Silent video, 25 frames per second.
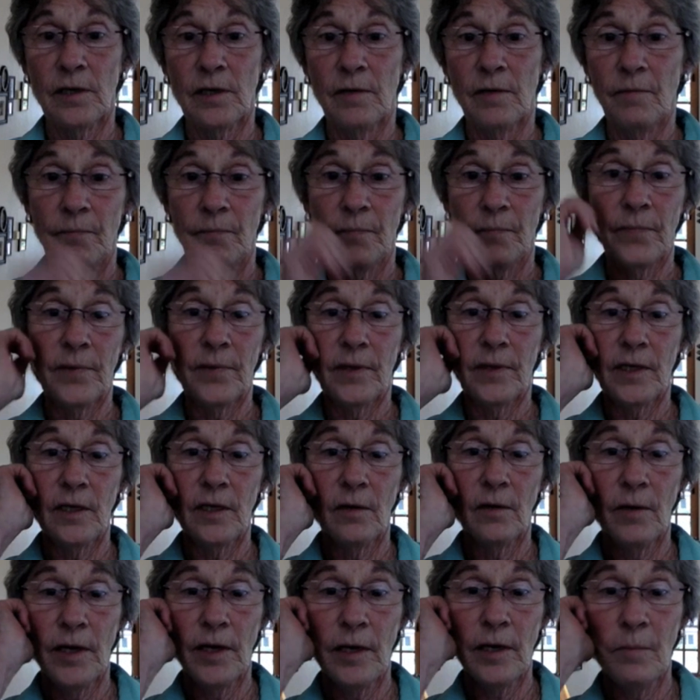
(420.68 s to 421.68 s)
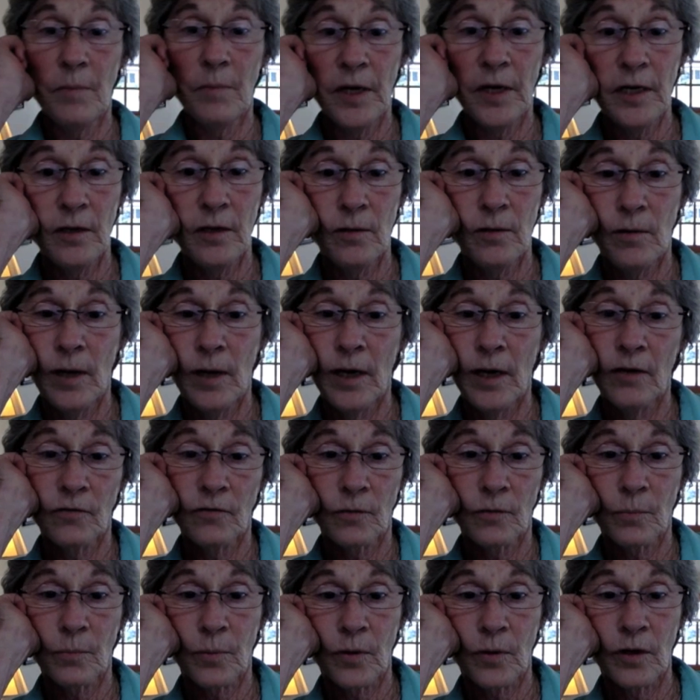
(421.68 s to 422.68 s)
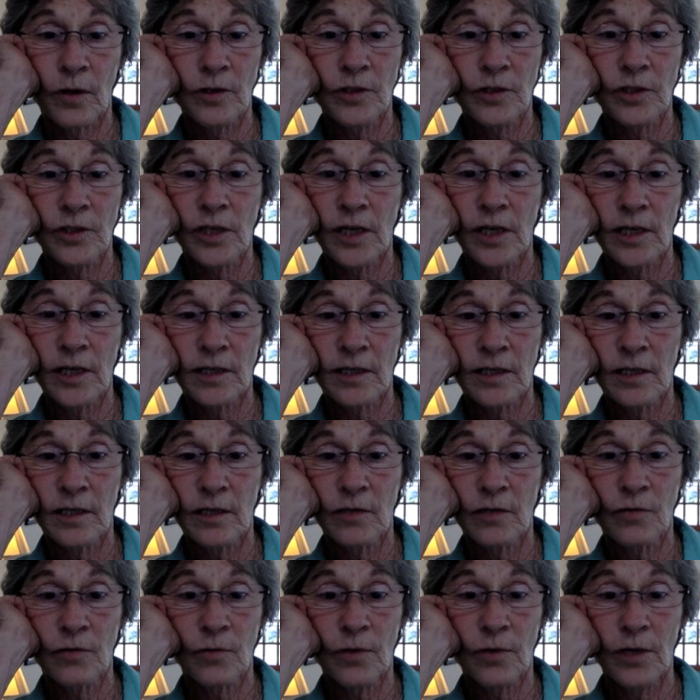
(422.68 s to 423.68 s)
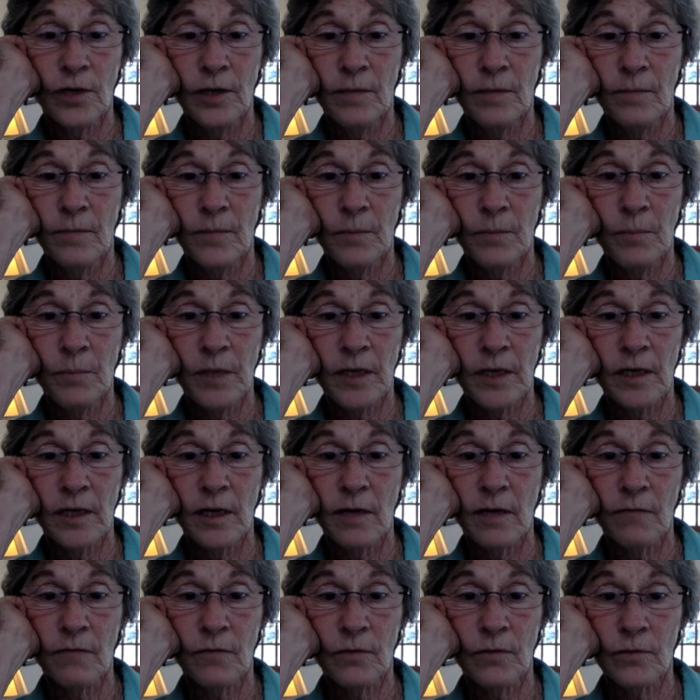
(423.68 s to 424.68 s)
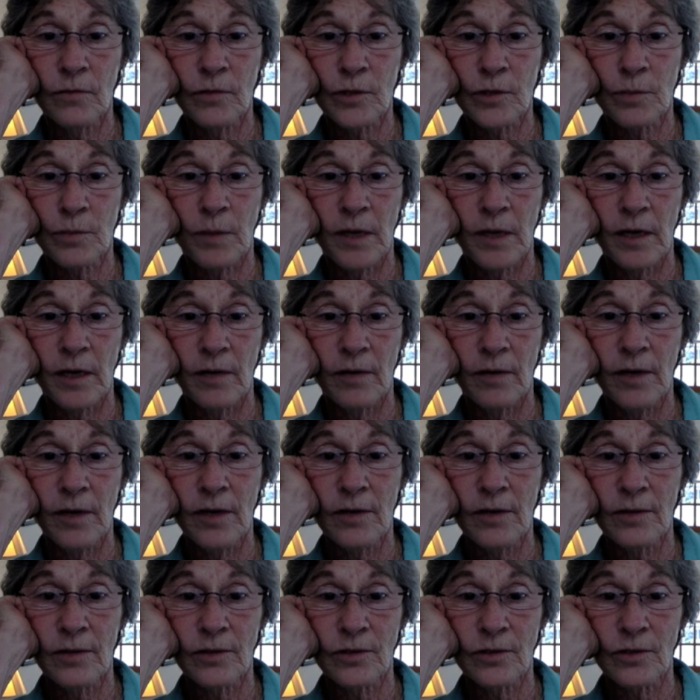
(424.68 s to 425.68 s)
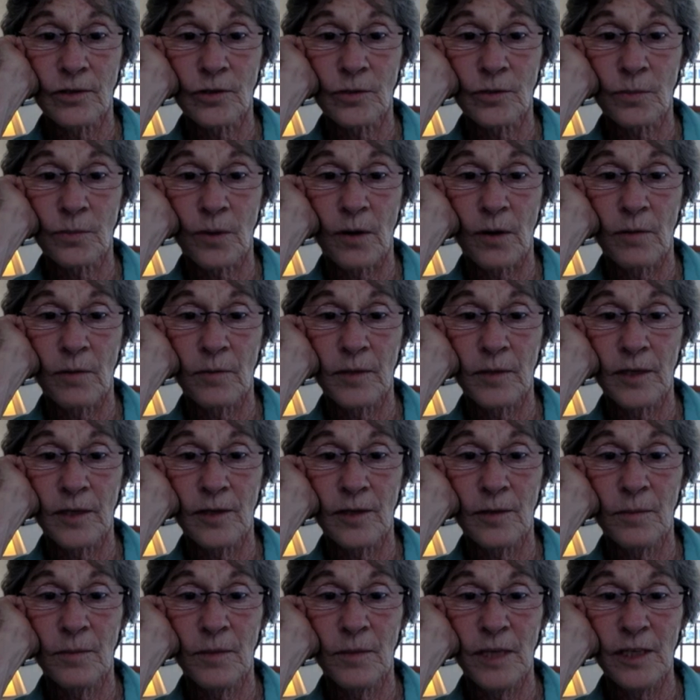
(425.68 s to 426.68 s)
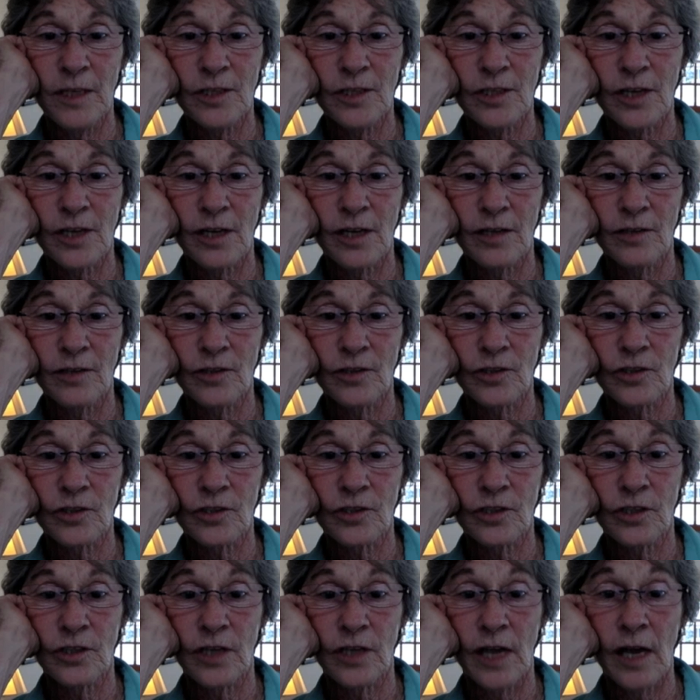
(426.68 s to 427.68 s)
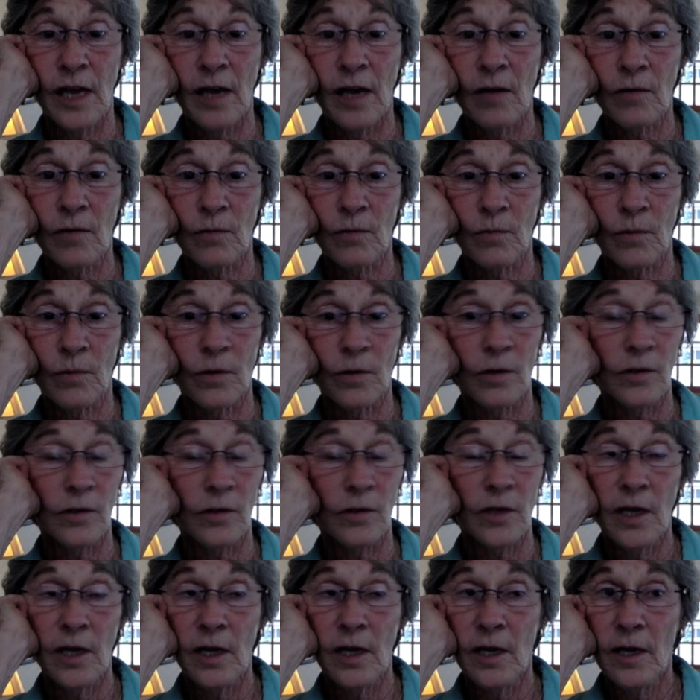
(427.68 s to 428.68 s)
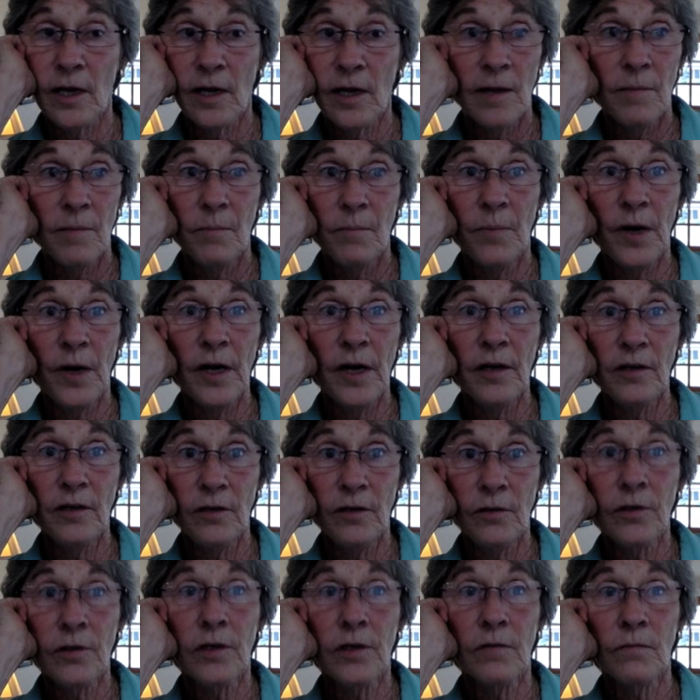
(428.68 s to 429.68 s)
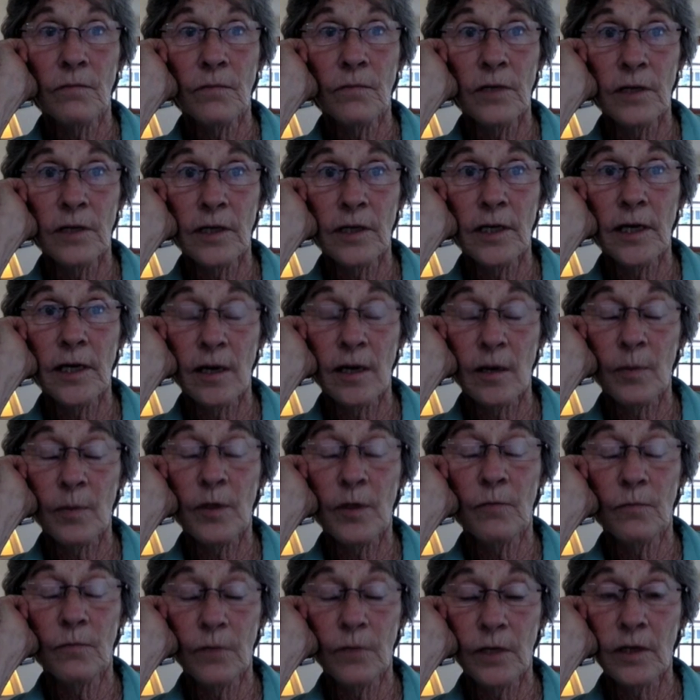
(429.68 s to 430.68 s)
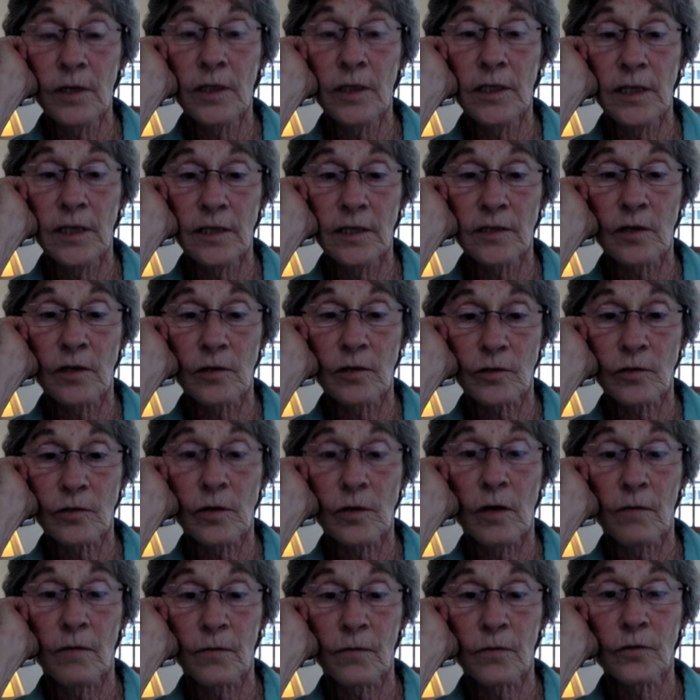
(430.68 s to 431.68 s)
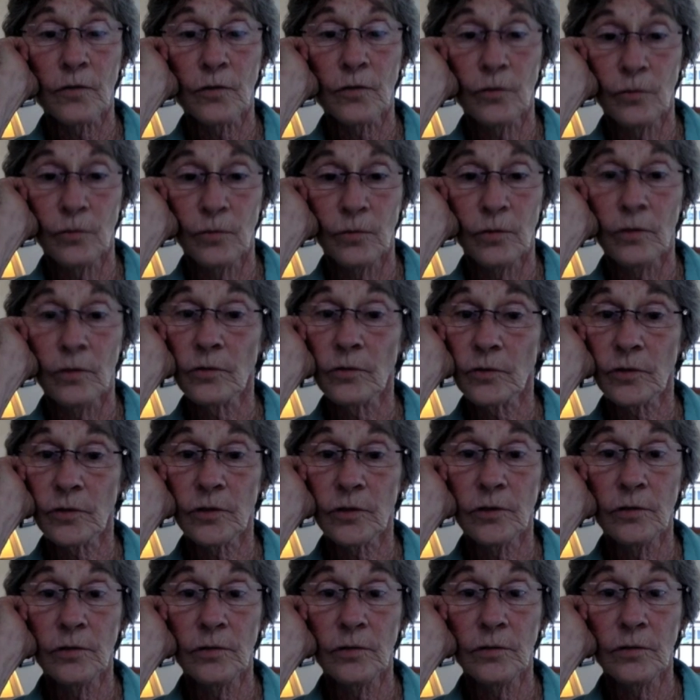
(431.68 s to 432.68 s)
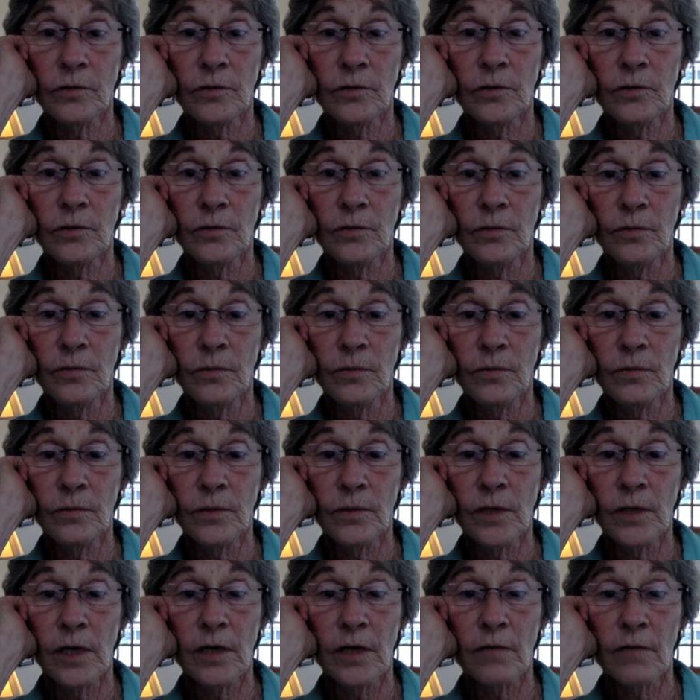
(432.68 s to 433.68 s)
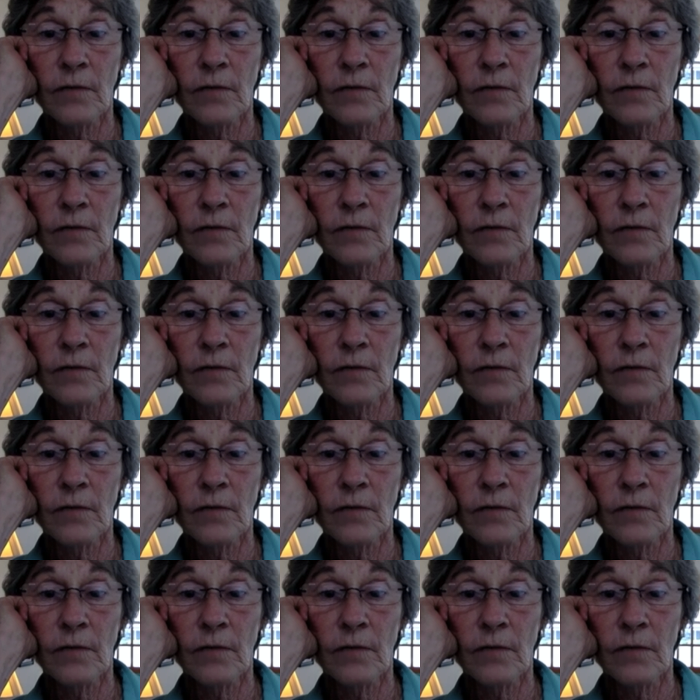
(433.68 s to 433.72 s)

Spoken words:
You know, anybody who has a project and a dream big enough to inspire others is probably going to meet challenges in the outer world. But you can really, NLP really does also offer the tools to